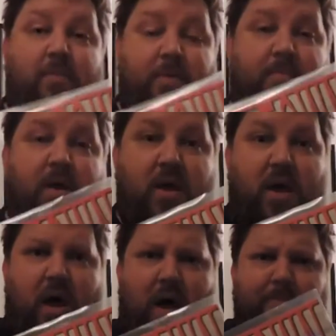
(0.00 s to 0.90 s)
album,
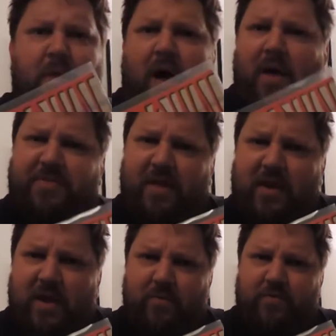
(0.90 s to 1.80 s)
I
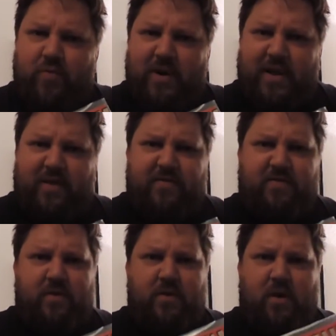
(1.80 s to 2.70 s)
think it was
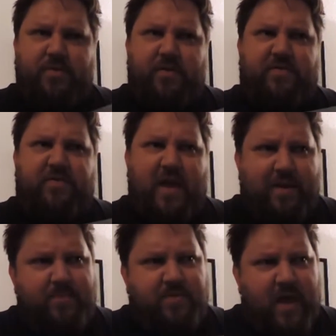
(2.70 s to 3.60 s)
released on the
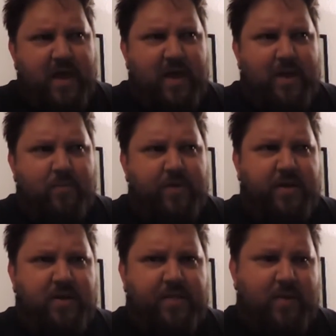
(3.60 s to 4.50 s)
same day with
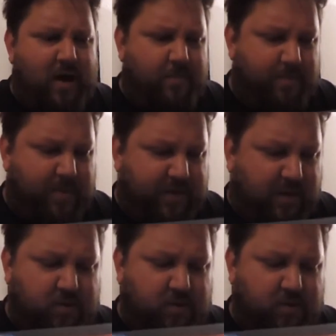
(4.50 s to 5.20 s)
another album, I think